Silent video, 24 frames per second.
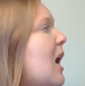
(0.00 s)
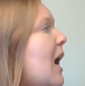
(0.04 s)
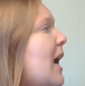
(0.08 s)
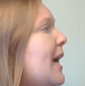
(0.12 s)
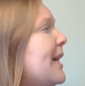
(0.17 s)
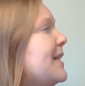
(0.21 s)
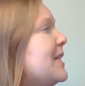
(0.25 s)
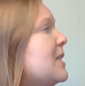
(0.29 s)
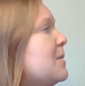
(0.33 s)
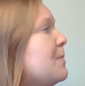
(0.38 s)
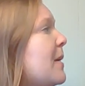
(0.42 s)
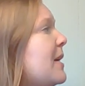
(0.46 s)

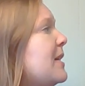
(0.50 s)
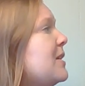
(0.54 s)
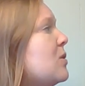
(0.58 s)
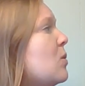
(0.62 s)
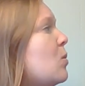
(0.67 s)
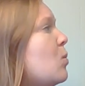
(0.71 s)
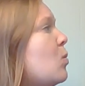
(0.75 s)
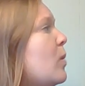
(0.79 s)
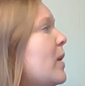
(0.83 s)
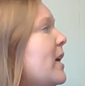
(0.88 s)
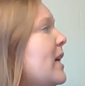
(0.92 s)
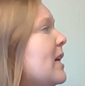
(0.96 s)
I spent a
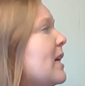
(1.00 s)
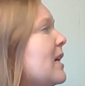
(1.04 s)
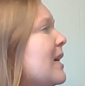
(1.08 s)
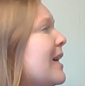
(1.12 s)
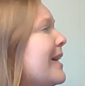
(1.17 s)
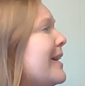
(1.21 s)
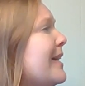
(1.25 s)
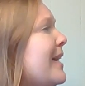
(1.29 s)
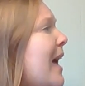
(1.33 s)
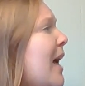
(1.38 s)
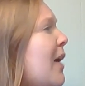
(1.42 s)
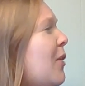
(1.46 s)
week
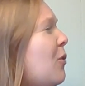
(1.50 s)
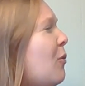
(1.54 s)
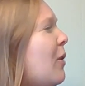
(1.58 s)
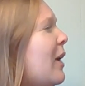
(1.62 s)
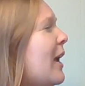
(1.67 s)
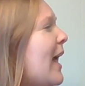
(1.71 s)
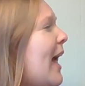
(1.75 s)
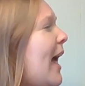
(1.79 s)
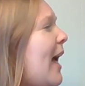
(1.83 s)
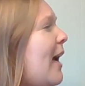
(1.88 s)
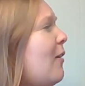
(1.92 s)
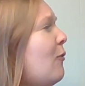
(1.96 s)

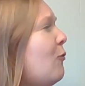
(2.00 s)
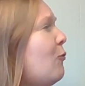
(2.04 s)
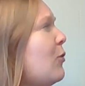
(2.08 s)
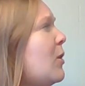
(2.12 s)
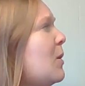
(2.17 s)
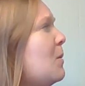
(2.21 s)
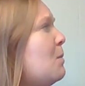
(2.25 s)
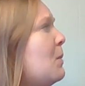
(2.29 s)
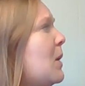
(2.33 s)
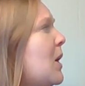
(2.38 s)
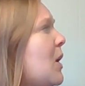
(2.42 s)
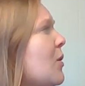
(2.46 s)
gathering every
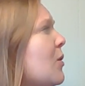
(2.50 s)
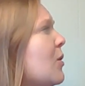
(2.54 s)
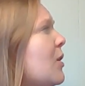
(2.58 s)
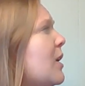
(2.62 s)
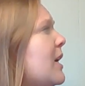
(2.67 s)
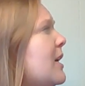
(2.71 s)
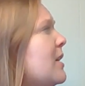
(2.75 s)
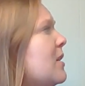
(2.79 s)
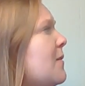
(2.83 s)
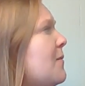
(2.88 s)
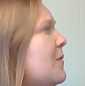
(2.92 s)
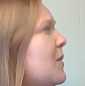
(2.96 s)
mirror
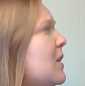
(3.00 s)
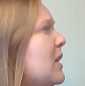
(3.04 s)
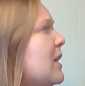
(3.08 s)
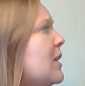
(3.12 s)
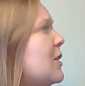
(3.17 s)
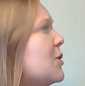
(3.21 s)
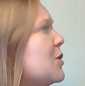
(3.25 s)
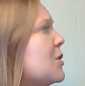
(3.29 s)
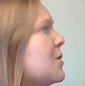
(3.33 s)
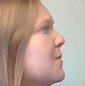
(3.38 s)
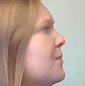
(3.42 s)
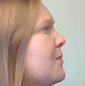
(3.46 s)
in the
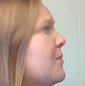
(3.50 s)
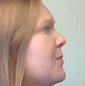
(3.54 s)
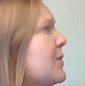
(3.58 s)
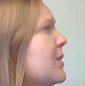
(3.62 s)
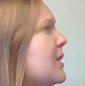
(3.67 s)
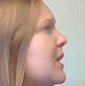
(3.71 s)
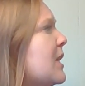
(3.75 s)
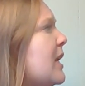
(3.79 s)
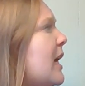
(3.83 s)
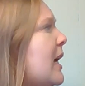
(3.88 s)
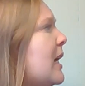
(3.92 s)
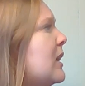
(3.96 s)
village.
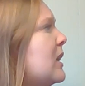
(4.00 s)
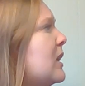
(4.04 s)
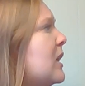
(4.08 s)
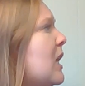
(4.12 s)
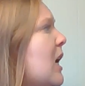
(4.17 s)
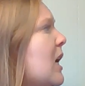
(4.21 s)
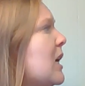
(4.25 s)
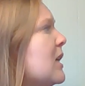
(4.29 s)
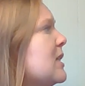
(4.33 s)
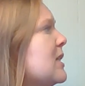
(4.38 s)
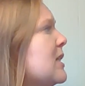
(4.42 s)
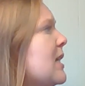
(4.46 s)
Then I
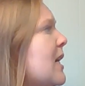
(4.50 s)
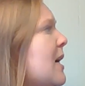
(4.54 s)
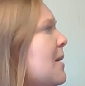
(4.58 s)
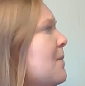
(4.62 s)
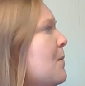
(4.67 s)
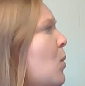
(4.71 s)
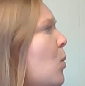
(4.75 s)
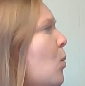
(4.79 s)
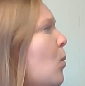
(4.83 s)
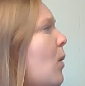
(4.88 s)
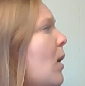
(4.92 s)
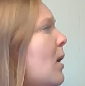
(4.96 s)
lugged them
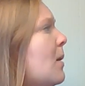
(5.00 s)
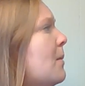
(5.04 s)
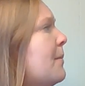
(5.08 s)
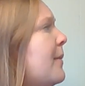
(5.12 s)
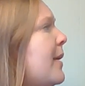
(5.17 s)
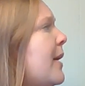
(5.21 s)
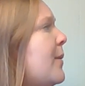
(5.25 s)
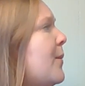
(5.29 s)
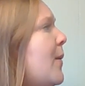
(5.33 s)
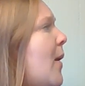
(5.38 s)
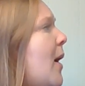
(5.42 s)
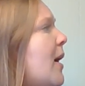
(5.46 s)
one
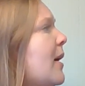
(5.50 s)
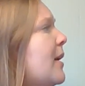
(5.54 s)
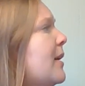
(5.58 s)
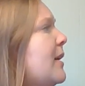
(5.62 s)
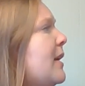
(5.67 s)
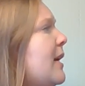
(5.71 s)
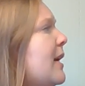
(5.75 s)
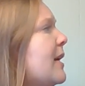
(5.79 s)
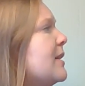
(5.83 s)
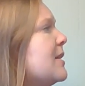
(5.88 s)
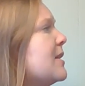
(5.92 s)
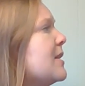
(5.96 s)
by one
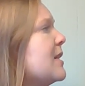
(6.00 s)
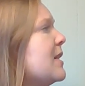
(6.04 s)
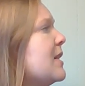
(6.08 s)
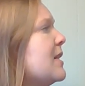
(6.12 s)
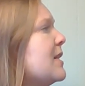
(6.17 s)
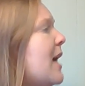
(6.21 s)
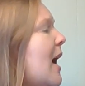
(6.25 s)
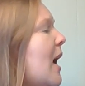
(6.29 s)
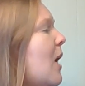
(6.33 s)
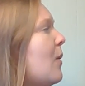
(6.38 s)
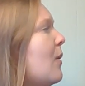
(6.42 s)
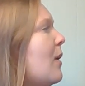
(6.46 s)
into the
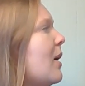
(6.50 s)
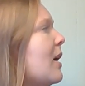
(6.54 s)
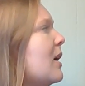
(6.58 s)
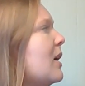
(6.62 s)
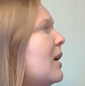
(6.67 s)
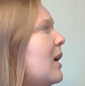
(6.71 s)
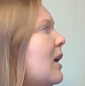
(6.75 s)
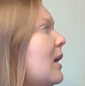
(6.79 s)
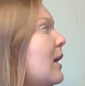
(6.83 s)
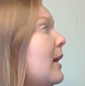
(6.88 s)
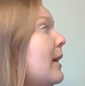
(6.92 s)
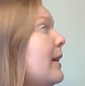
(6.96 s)
tower.
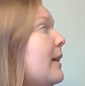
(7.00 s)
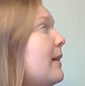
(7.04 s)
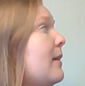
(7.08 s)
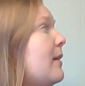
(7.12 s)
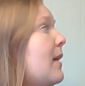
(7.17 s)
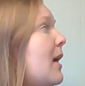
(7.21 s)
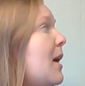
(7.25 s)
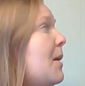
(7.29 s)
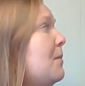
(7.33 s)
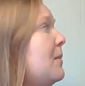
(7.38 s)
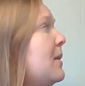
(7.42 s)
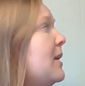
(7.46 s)

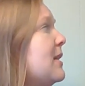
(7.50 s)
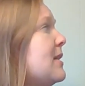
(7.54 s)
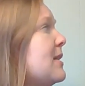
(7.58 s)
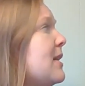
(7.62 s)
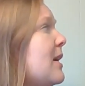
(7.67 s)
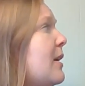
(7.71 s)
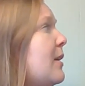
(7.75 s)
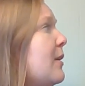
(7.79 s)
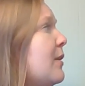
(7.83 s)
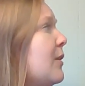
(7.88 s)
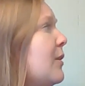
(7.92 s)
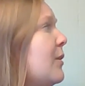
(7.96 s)
Let me
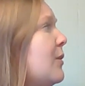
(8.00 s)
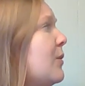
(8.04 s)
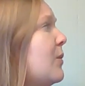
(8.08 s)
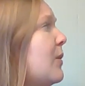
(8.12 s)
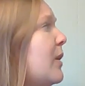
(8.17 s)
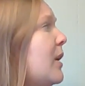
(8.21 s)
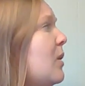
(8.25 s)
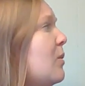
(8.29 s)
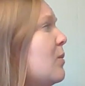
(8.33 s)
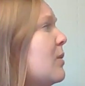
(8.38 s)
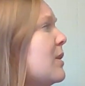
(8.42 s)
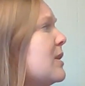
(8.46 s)
tell you,
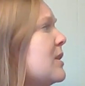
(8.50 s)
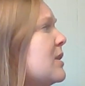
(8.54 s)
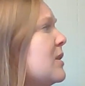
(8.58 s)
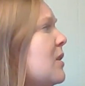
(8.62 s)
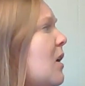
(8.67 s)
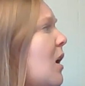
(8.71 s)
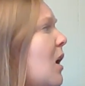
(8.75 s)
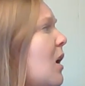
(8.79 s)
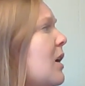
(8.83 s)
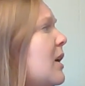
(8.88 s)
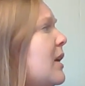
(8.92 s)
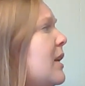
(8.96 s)
it was
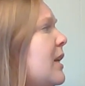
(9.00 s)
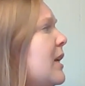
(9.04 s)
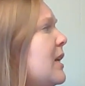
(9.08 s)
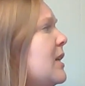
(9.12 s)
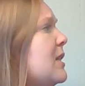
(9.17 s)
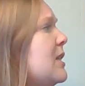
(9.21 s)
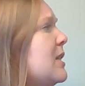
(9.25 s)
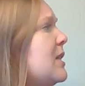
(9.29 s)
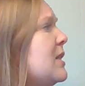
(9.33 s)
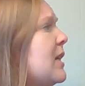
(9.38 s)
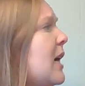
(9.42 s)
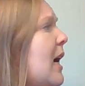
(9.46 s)
not an
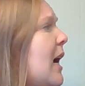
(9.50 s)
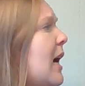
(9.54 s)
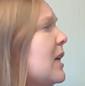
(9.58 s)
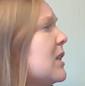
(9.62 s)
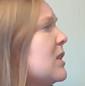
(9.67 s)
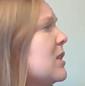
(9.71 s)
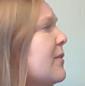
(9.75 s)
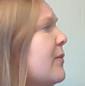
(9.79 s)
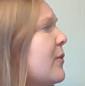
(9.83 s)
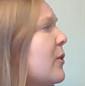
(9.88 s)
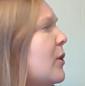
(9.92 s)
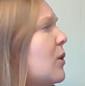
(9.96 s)
easy
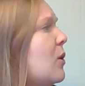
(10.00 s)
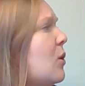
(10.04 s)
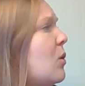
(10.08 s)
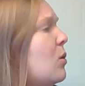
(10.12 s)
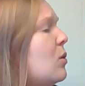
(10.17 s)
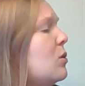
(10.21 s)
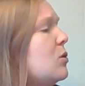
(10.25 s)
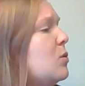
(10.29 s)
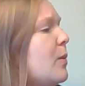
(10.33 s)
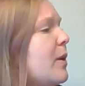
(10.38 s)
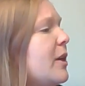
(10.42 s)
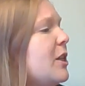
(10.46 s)
task for an
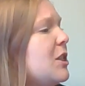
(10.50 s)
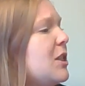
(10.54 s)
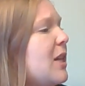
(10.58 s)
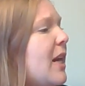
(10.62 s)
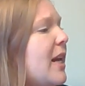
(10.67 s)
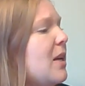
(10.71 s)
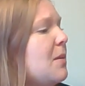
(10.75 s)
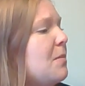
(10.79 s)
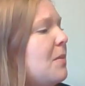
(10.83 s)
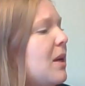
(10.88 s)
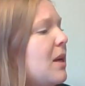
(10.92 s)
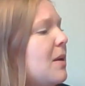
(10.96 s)
old witch
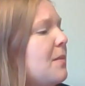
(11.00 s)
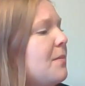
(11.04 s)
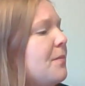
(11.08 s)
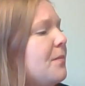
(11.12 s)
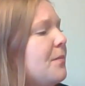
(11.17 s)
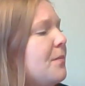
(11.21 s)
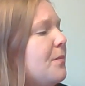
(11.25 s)
like me.